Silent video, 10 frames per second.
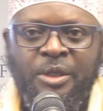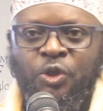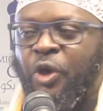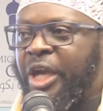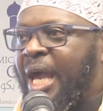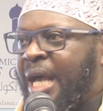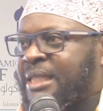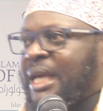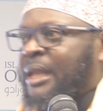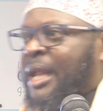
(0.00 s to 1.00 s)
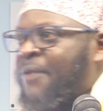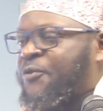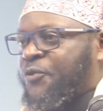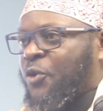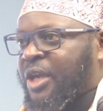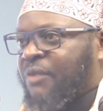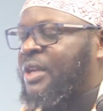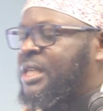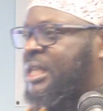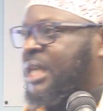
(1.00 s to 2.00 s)
So he asked Allah for
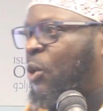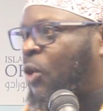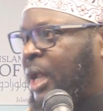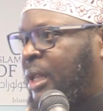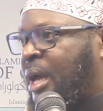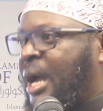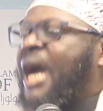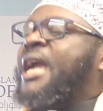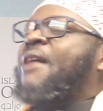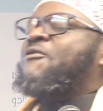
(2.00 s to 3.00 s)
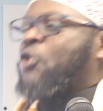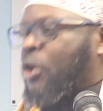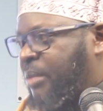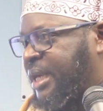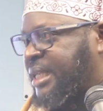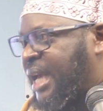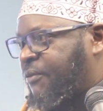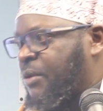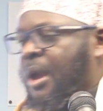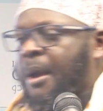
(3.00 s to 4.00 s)
forgiveness. He said, Oh Allah, I have wronged
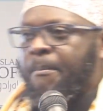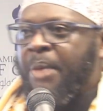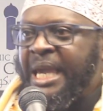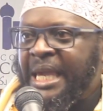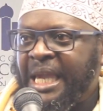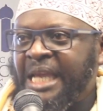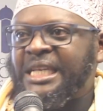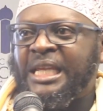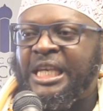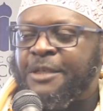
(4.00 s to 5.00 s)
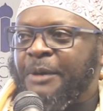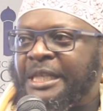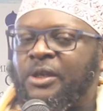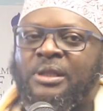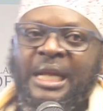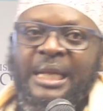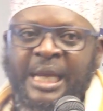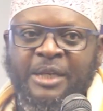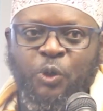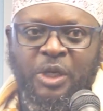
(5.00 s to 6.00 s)
myself by hitting this person that
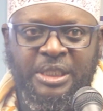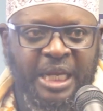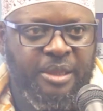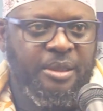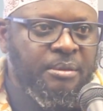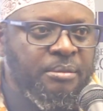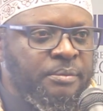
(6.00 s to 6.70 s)
led to his death.